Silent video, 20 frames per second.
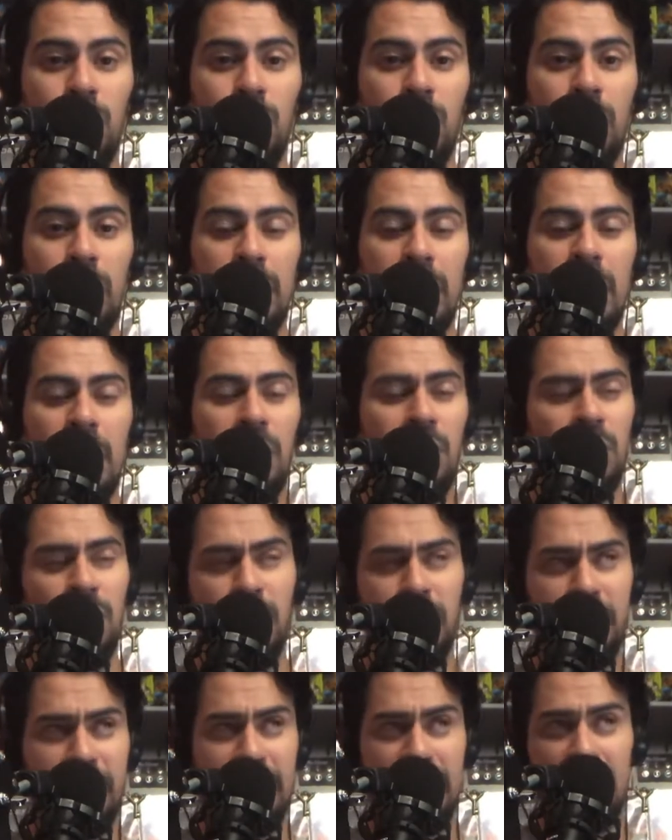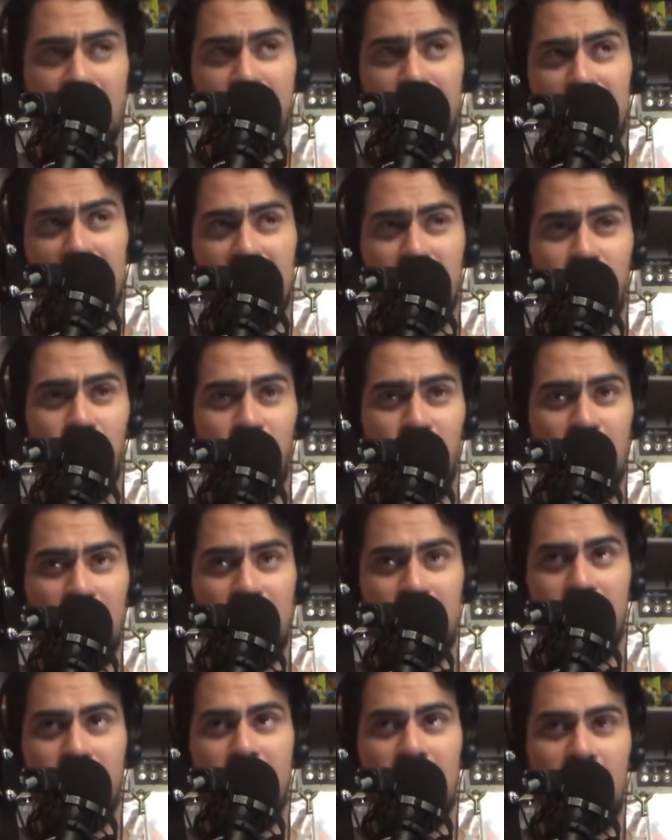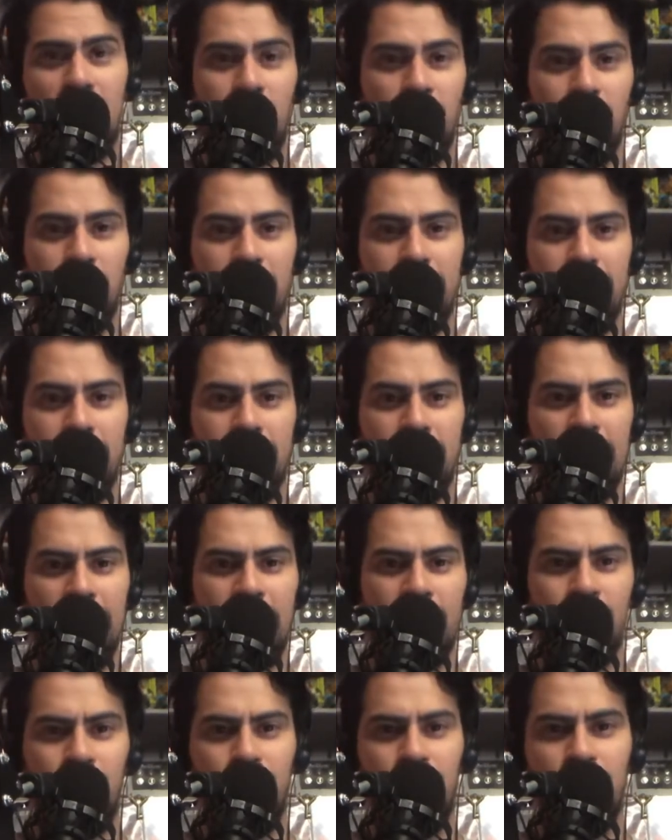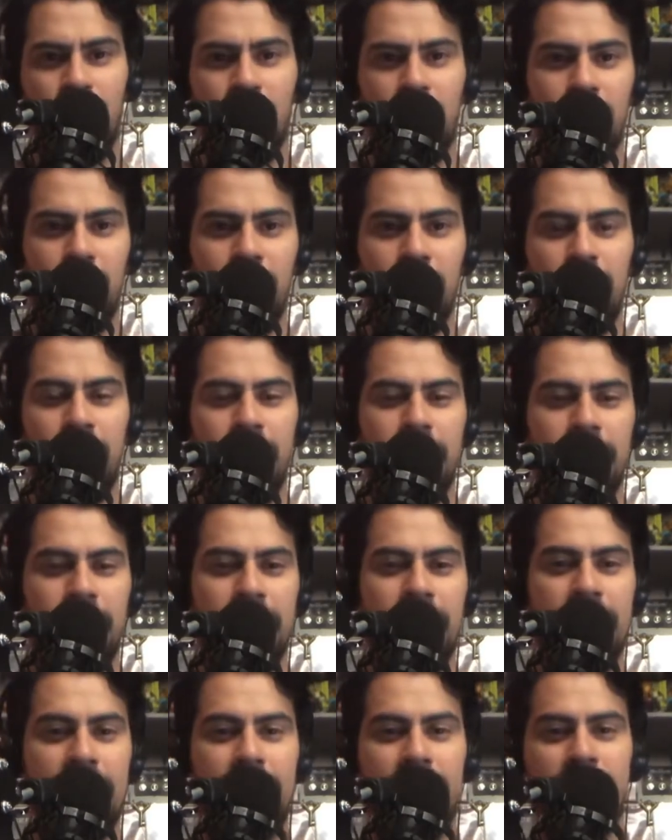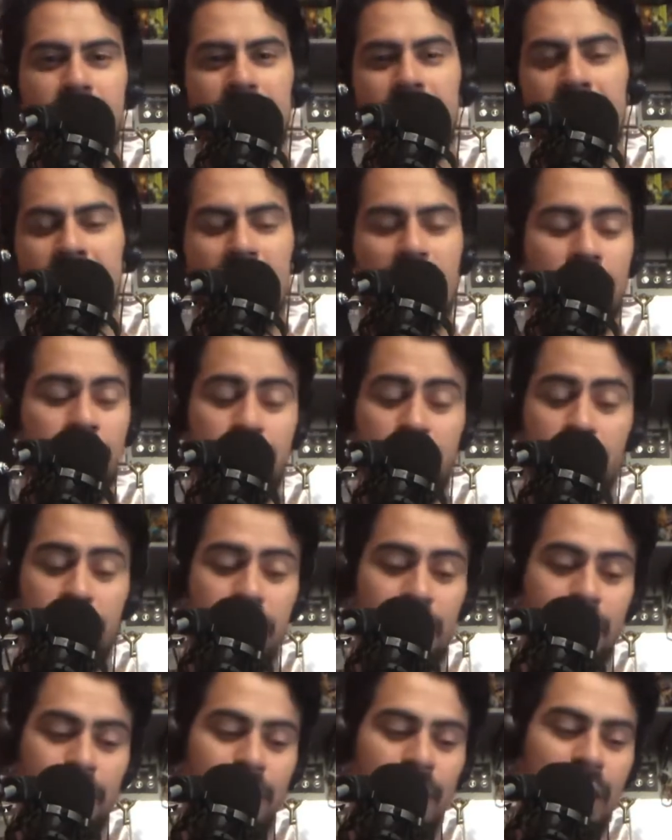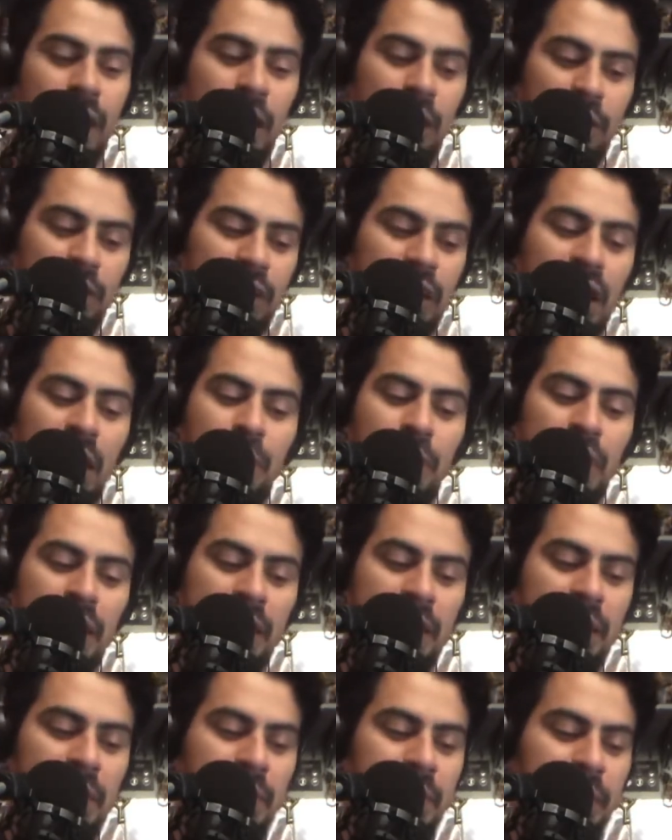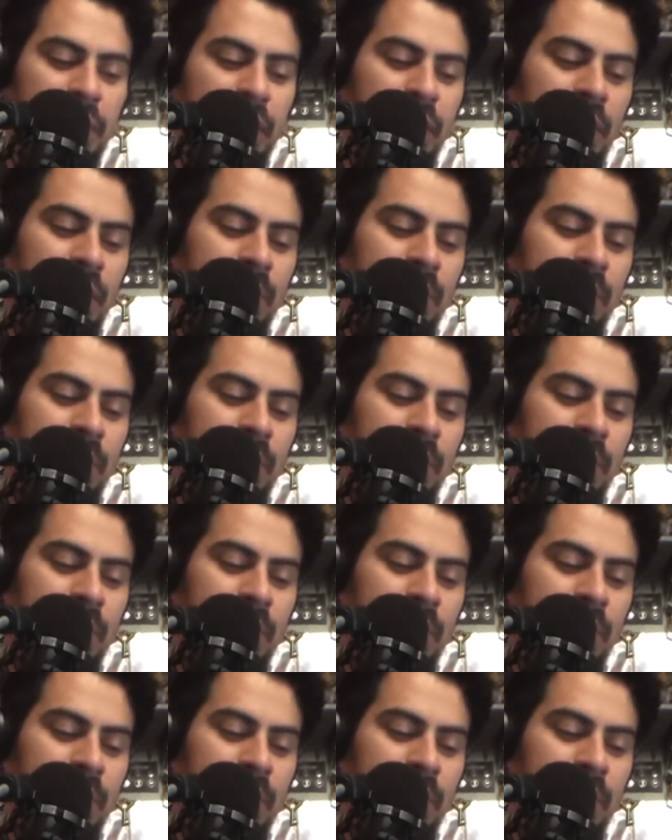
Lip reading: Like I don't know if they explain where like or like if they like I don't know how she got pregnant, but